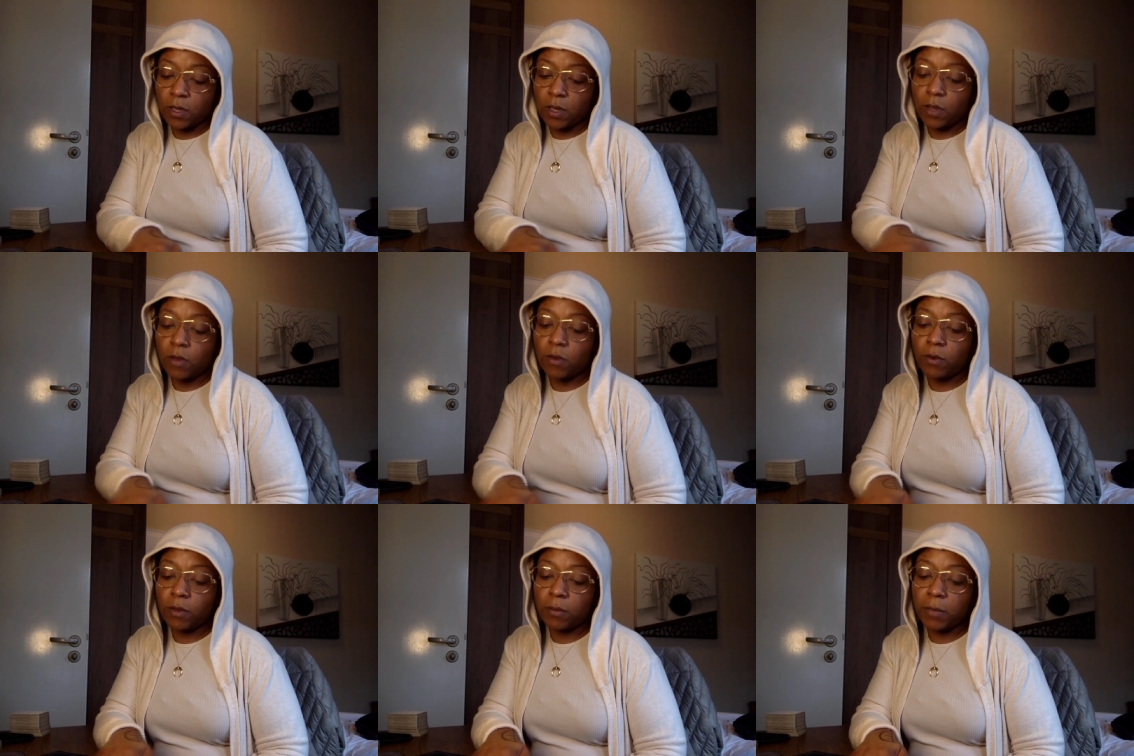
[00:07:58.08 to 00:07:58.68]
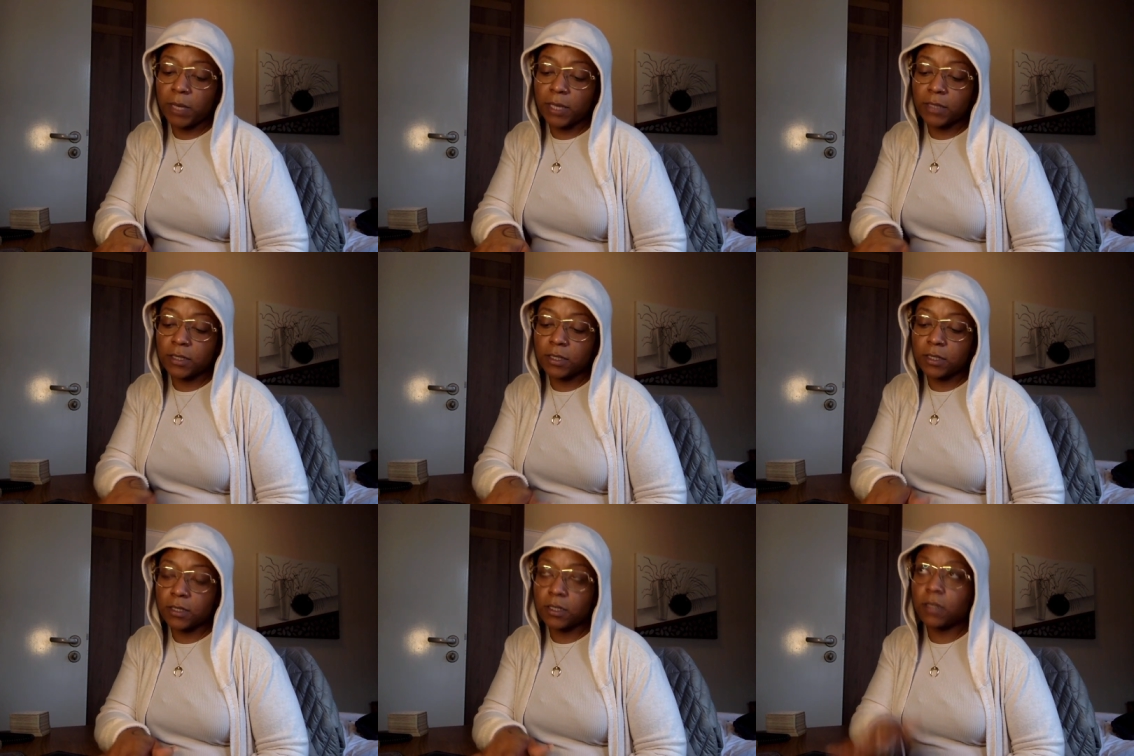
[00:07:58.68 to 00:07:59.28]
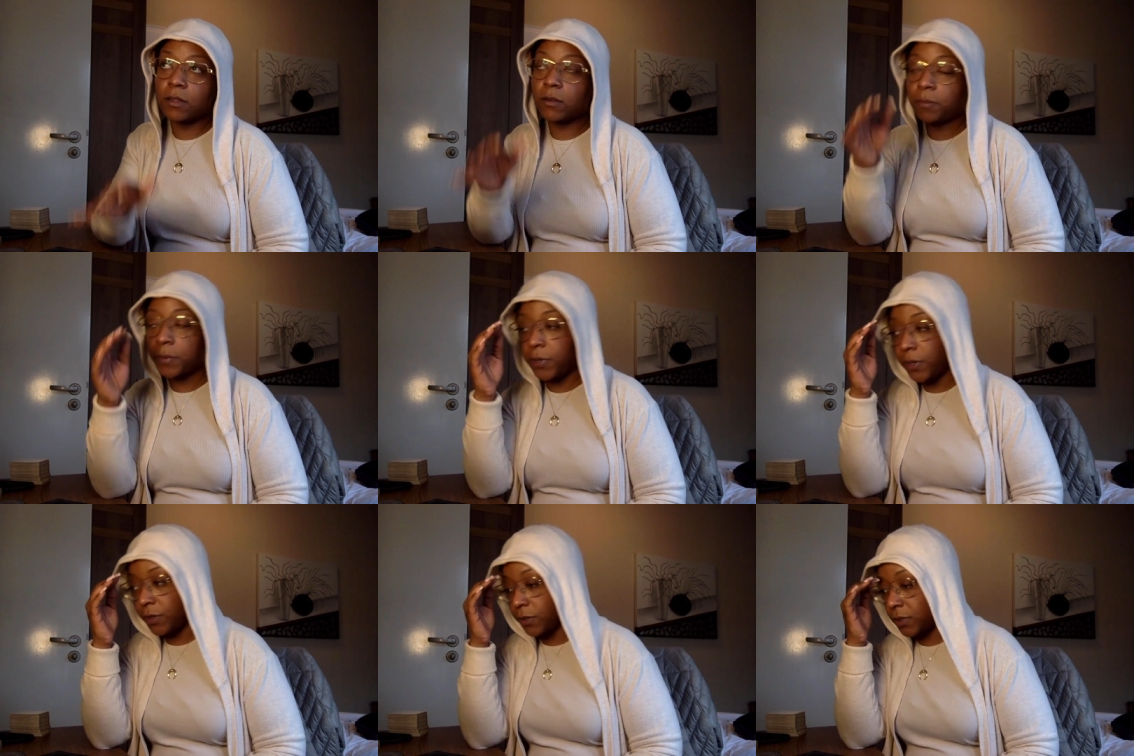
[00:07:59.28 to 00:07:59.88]
Going back to this other
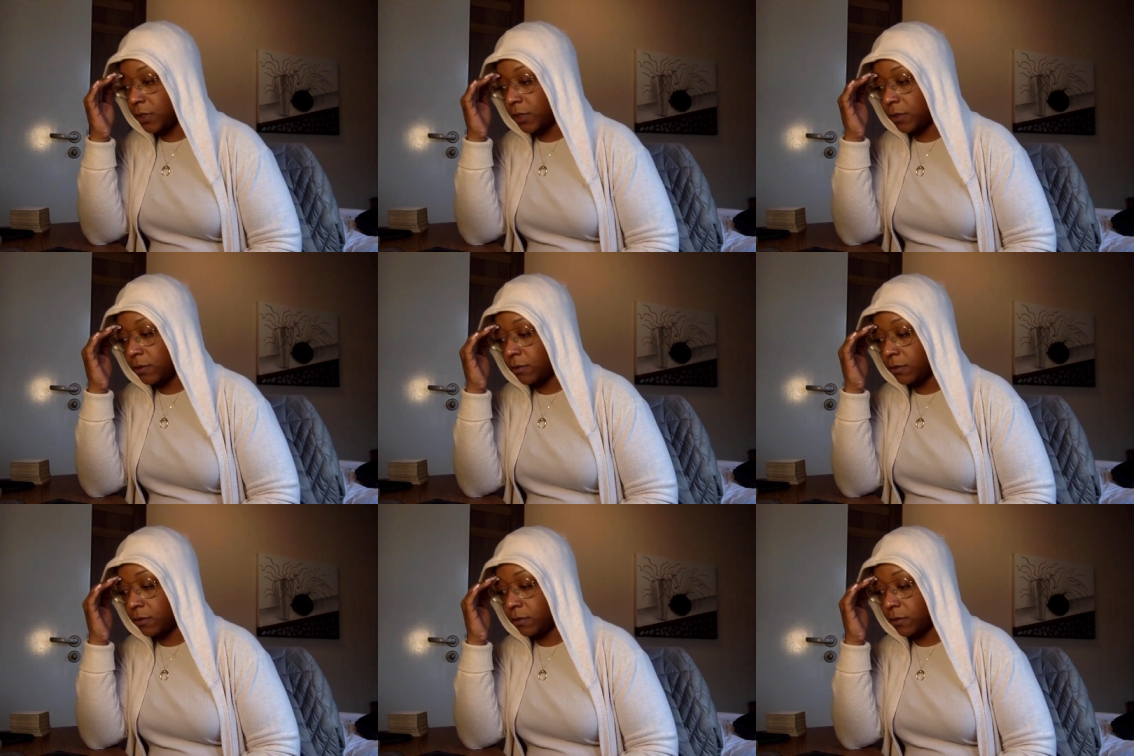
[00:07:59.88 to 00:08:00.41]
person